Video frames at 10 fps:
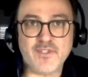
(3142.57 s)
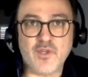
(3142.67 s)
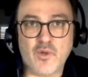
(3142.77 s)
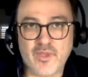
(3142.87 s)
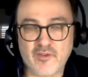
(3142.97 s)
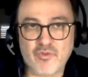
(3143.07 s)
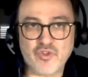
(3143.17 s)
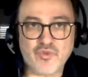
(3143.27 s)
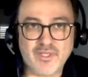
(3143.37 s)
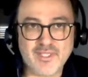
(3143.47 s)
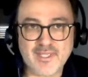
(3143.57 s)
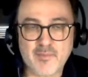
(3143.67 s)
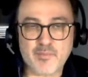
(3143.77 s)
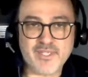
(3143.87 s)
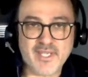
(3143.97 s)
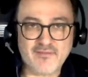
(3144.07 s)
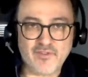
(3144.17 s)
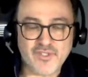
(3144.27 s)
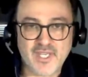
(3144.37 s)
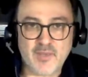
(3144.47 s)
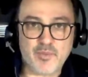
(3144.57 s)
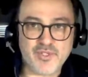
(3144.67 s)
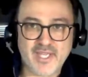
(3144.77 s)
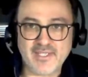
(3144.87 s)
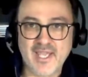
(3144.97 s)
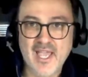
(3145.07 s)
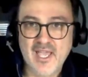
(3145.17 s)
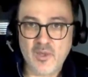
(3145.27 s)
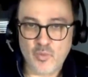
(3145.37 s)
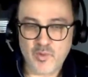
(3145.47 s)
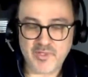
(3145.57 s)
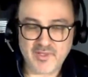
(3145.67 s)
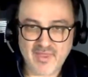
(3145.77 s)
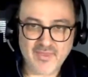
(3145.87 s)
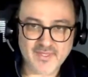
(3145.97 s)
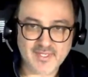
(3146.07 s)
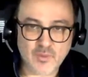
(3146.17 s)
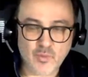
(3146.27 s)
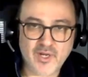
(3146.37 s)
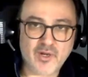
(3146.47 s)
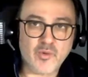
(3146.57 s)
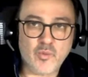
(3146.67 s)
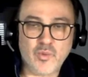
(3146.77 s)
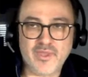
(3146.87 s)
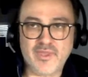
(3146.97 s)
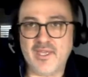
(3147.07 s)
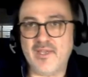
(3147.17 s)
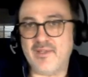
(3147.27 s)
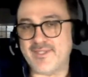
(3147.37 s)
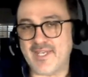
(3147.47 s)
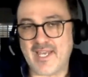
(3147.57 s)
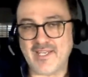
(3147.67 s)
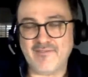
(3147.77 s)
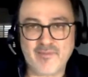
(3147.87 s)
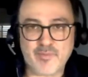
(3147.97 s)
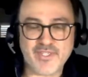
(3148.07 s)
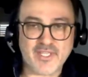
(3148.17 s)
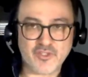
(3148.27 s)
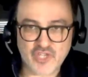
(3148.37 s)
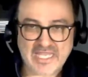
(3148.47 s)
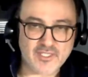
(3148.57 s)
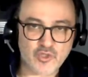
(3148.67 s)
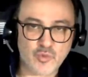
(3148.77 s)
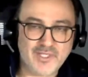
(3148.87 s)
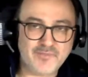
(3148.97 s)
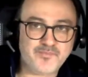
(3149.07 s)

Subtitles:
So the conversion rate is 10% versus 8%. We believe that this is a winner with, let's say, 95% chance to win.